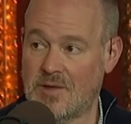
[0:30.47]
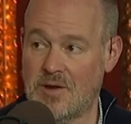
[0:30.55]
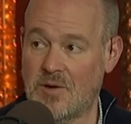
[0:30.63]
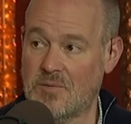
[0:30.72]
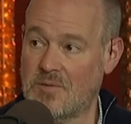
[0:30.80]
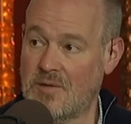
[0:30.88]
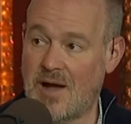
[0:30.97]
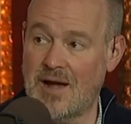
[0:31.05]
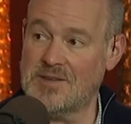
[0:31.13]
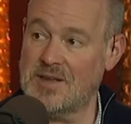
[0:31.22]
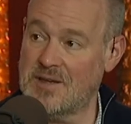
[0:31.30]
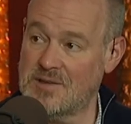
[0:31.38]
you know,
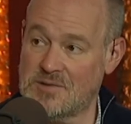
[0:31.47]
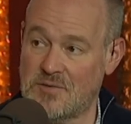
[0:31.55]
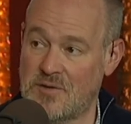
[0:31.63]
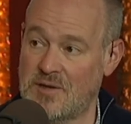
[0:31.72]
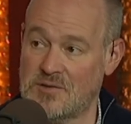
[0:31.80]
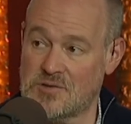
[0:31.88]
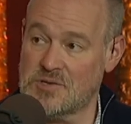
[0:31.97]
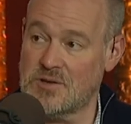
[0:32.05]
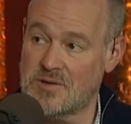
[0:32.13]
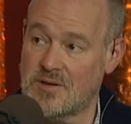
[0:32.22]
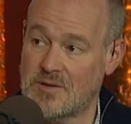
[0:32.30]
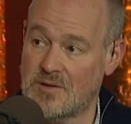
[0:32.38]
ideas of his
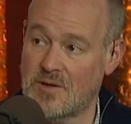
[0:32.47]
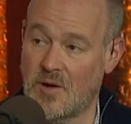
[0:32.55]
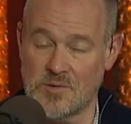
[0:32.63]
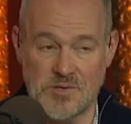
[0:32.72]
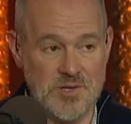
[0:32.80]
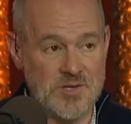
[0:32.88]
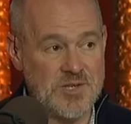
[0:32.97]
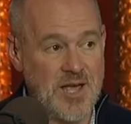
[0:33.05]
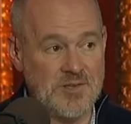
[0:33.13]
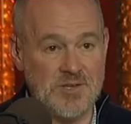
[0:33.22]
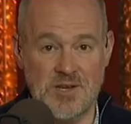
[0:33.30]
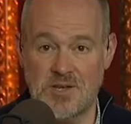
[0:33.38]
own
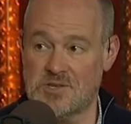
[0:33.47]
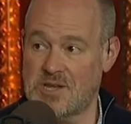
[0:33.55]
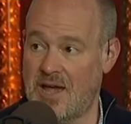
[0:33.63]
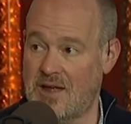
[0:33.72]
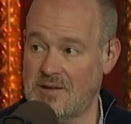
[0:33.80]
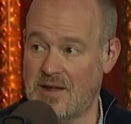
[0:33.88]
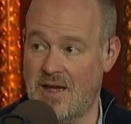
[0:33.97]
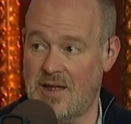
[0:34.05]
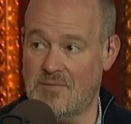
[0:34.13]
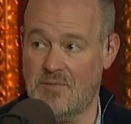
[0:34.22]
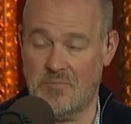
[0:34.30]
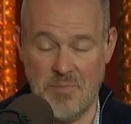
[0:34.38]
success in his head
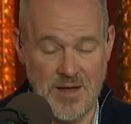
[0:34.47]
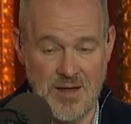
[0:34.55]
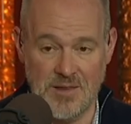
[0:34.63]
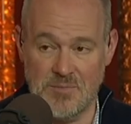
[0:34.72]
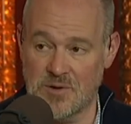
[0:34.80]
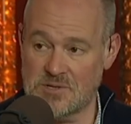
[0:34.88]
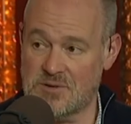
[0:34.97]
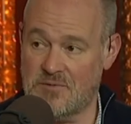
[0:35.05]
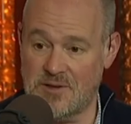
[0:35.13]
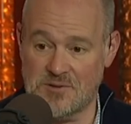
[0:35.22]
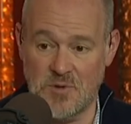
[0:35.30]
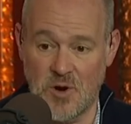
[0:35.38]
and making the most of
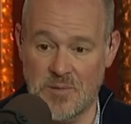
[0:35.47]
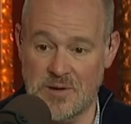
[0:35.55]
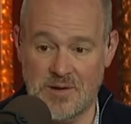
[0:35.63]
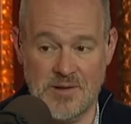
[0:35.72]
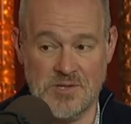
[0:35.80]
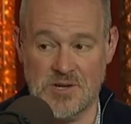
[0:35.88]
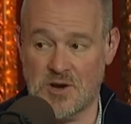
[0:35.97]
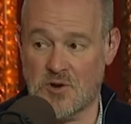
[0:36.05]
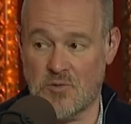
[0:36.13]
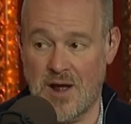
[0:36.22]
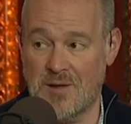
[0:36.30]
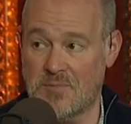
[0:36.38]
his moment. And it's an
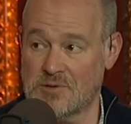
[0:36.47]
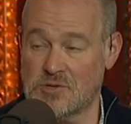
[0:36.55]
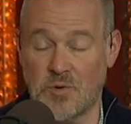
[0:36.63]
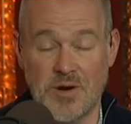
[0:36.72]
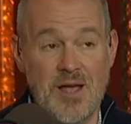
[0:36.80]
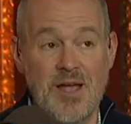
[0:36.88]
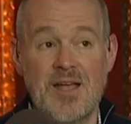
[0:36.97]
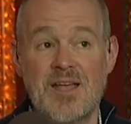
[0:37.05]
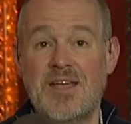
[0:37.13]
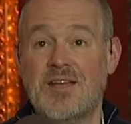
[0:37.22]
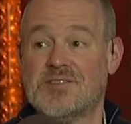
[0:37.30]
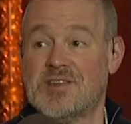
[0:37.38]
incredible story.
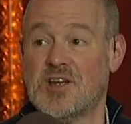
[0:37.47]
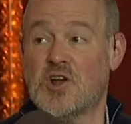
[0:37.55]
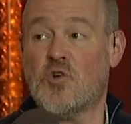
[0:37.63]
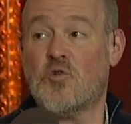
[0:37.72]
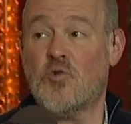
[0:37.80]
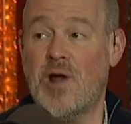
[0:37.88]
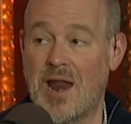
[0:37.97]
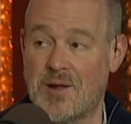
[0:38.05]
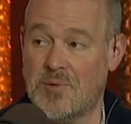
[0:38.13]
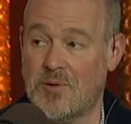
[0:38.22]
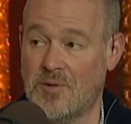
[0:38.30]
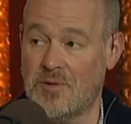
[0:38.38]
He is an
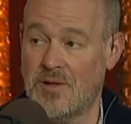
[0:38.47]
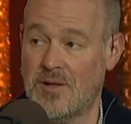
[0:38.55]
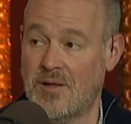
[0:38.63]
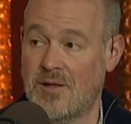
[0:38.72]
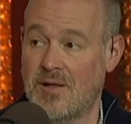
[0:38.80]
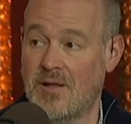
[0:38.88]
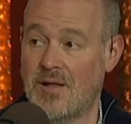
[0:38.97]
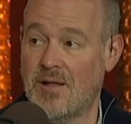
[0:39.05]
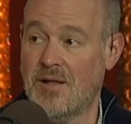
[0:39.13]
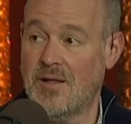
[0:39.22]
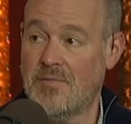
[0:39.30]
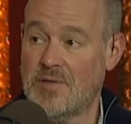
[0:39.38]
incredible yeah.
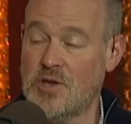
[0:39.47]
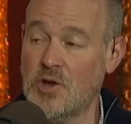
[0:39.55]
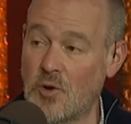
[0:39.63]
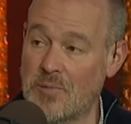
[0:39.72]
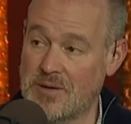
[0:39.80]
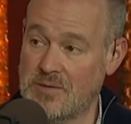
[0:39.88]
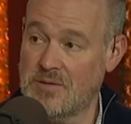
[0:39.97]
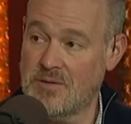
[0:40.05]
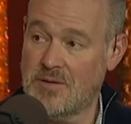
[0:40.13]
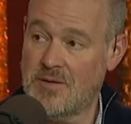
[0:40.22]
human.